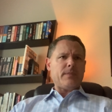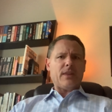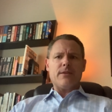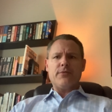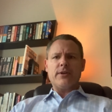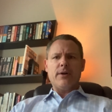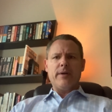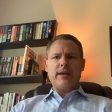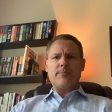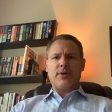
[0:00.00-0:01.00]
If you're
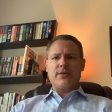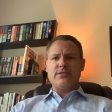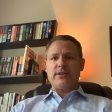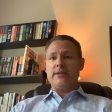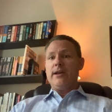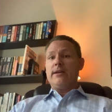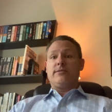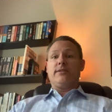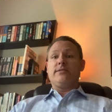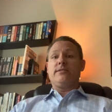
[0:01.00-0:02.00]
going in person,
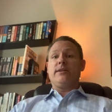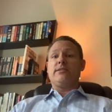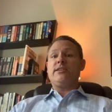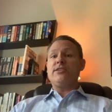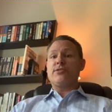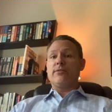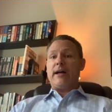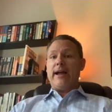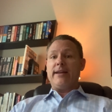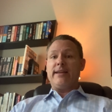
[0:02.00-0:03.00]
does the teacher
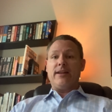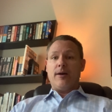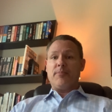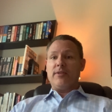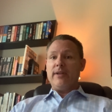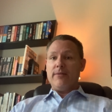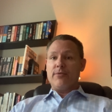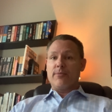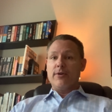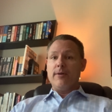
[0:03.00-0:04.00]
allow you to get up and leave the
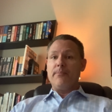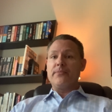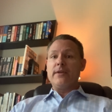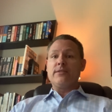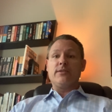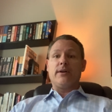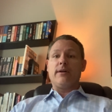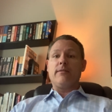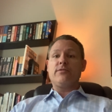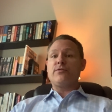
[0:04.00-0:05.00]
room
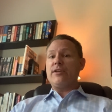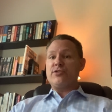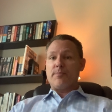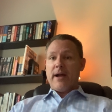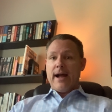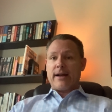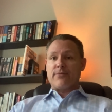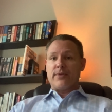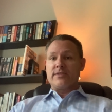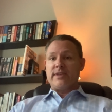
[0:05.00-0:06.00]
to stretch your back,
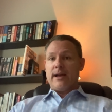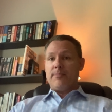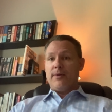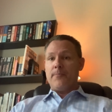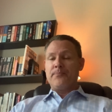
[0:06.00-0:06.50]
for example?